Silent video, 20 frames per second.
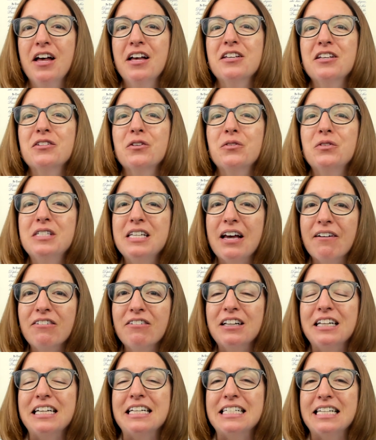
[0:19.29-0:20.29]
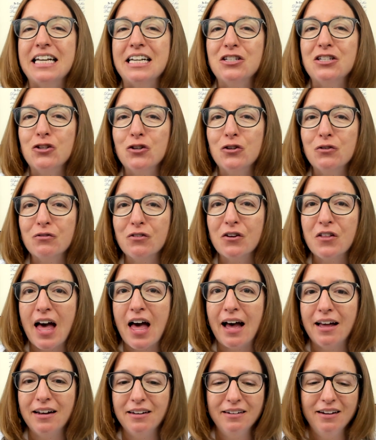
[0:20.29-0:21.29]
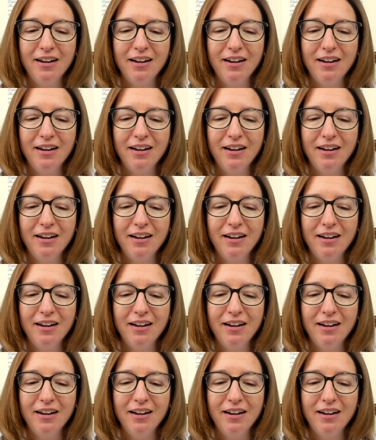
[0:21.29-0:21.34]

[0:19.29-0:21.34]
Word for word: So definitely stay tuned for that.